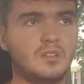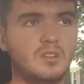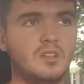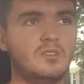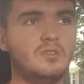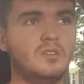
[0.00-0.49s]

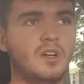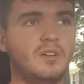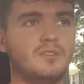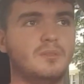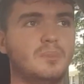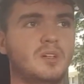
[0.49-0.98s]
they do
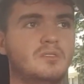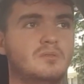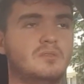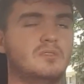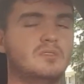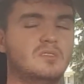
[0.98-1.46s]
have the best
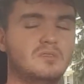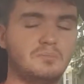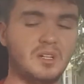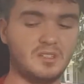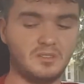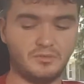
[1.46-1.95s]

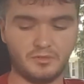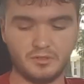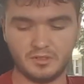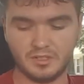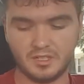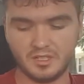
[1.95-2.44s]
specs
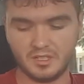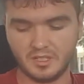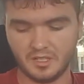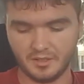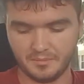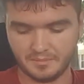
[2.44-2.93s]
for
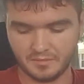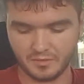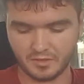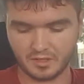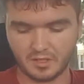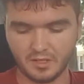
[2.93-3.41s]

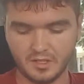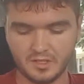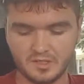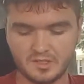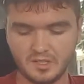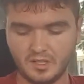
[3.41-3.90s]
the car
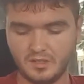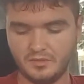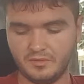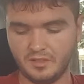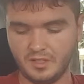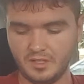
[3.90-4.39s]
itself,
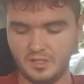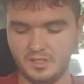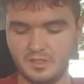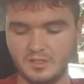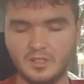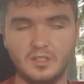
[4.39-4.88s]

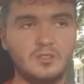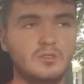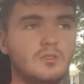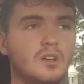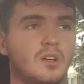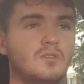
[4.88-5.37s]
and they
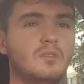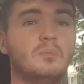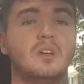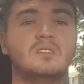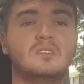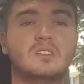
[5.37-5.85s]
do have the
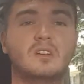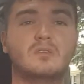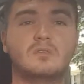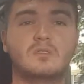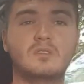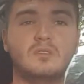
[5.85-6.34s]
base that I
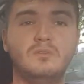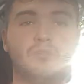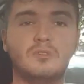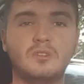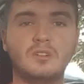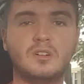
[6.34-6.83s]
was looking for.